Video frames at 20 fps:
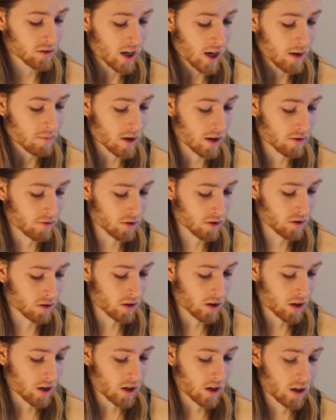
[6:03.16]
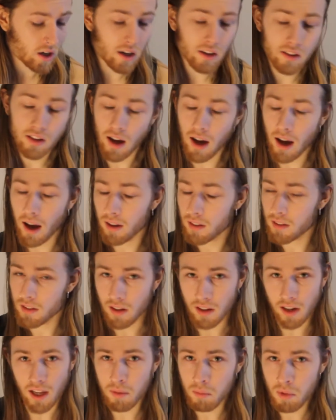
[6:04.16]
game ever. It has
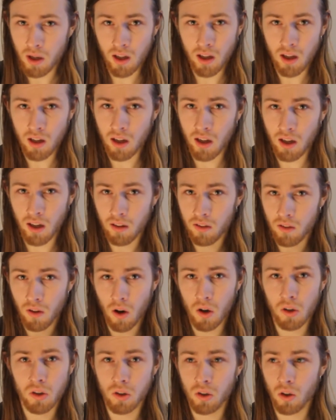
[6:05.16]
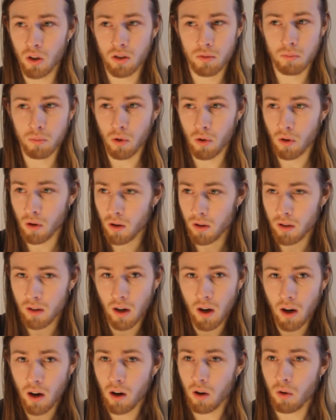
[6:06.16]
Lemmy in it, Ozzy Osbourne,
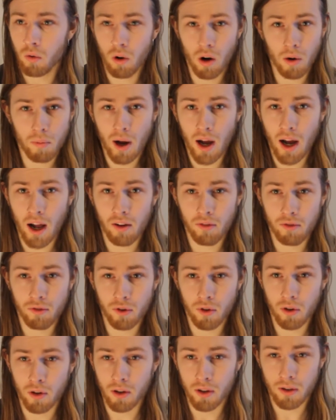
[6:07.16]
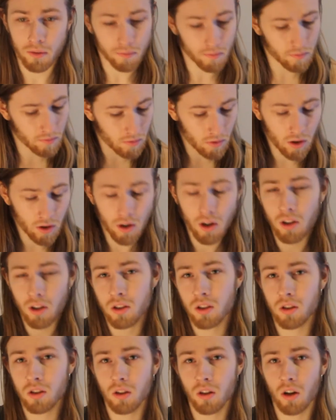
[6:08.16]
Rob Halford,
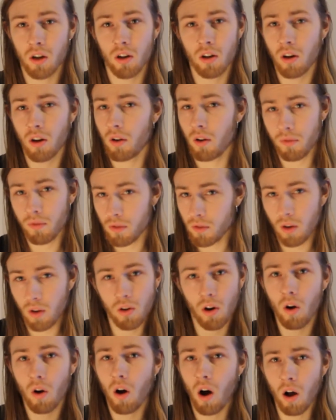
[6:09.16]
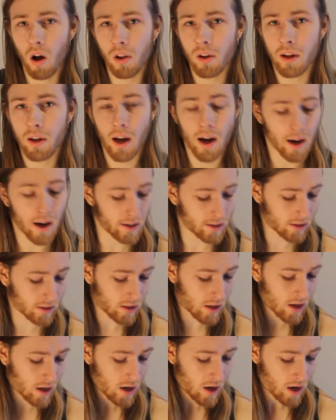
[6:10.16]
lots of, all the
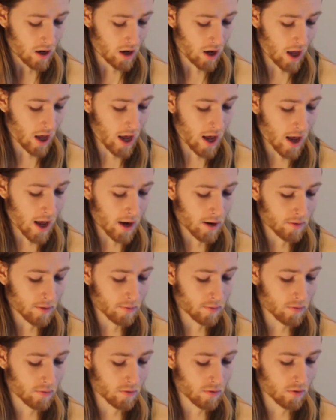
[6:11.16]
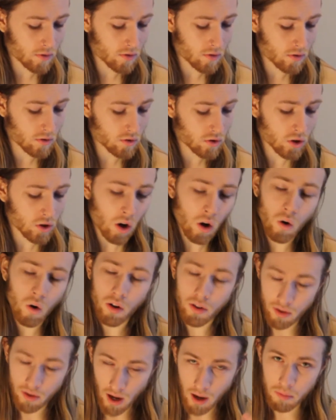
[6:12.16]
guys. And
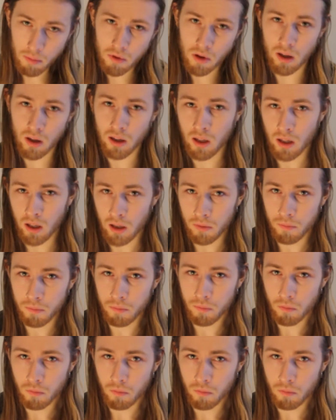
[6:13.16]
so I'm thinking,